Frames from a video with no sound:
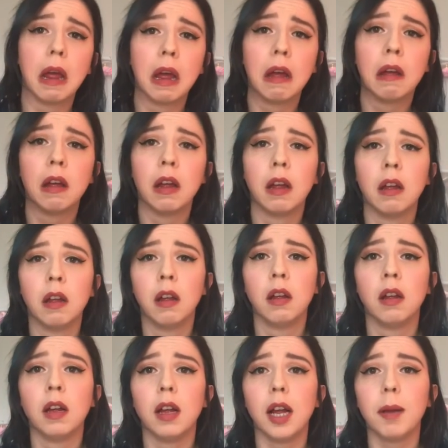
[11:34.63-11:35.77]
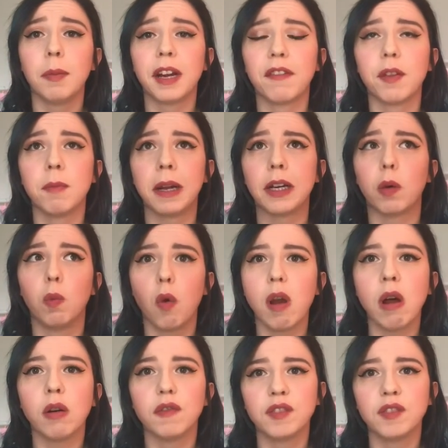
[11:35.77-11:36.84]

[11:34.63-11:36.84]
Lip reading: I'm gonna give them like a 1 out